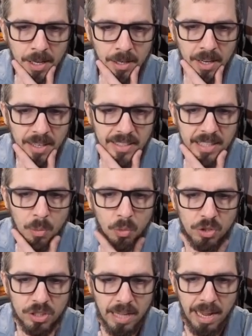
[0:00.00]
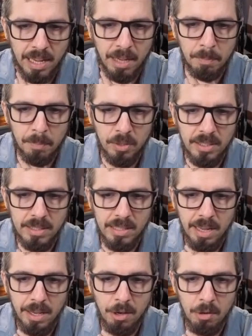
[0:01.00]
Notice that the input is the
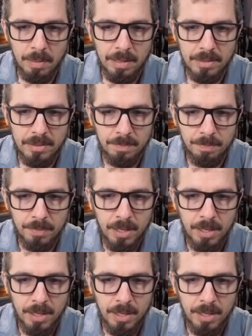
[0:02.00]
human,